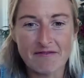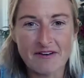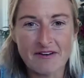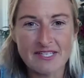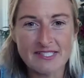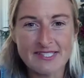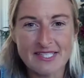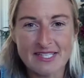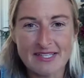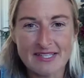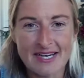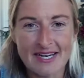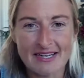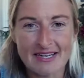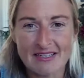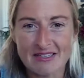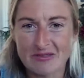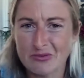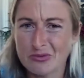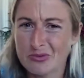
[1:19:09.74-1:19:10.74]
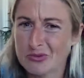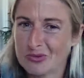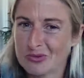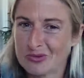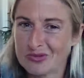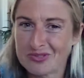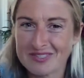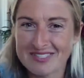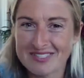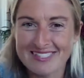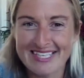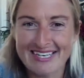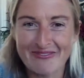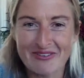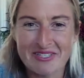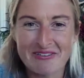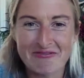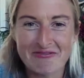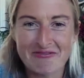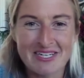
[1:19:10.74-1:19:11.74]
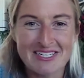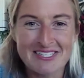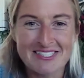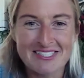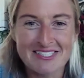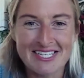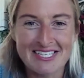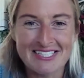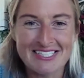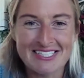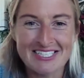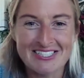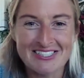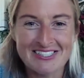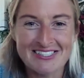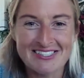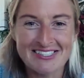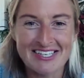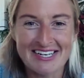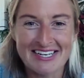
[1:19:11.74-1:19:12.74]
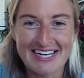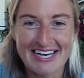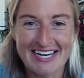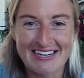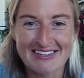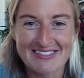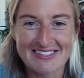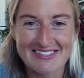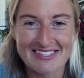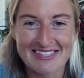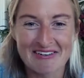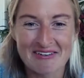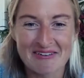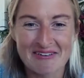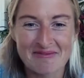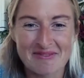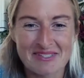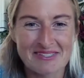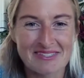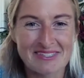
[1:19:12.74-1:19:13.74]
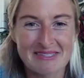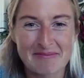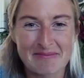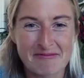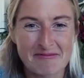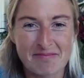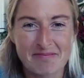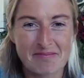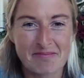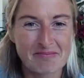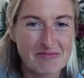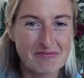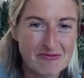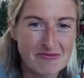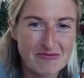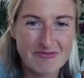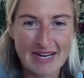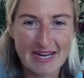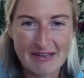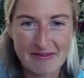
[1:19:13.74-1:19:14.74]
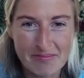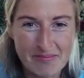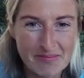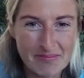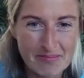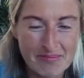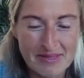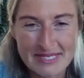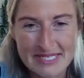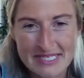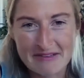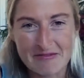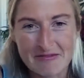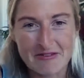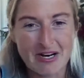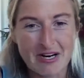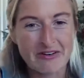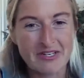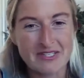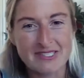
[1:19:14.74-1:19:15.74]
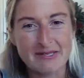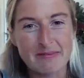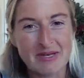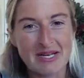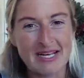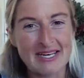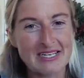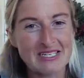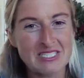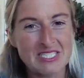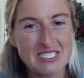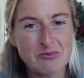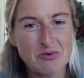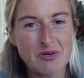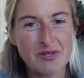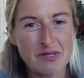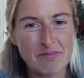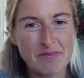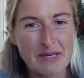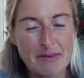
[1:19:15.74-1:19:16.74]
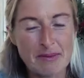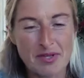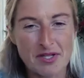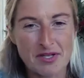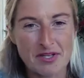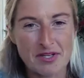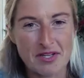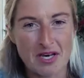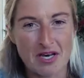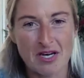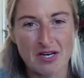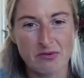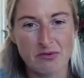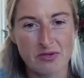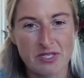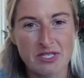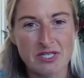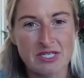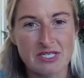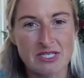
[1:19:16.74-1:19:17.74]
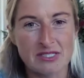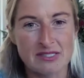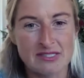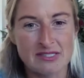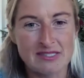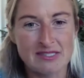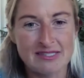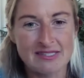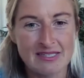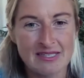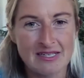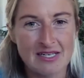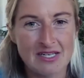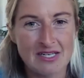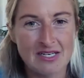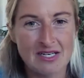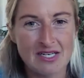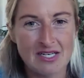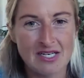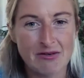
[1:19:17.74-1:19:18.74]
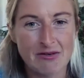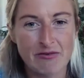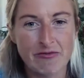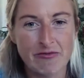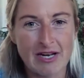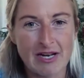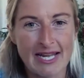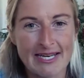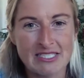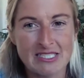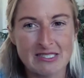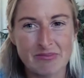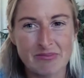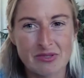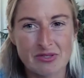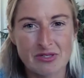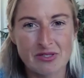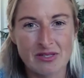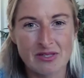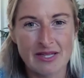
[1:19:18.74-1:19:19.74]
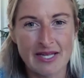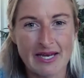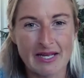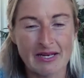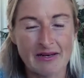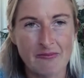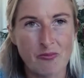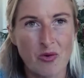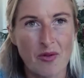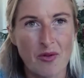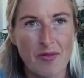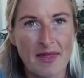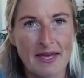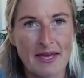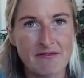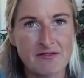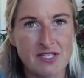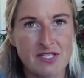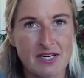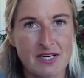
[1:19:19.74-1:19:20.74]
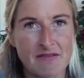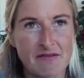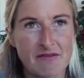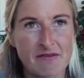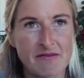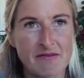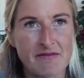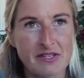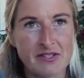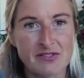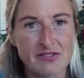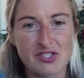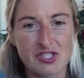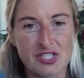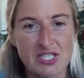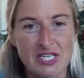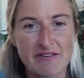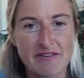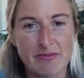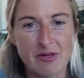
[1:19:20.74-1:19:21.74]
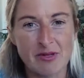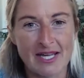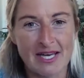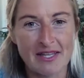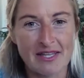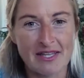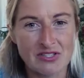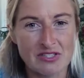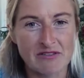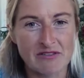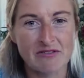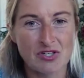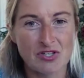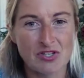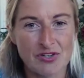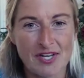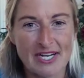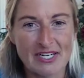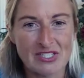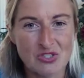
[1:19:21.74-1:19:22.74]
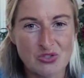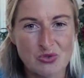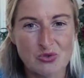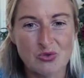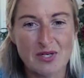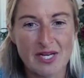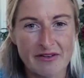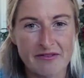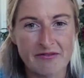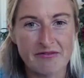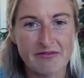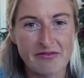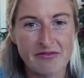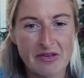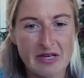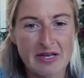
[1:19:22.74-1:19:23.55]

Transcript: If I see that, I go, oof. It's like when a real estate agent's selling a house in some red blingy Ferrari or something. Like you just want the people that are the hard workers who are relatable and what they've done feels achievable, like that sort of girl next door kind of,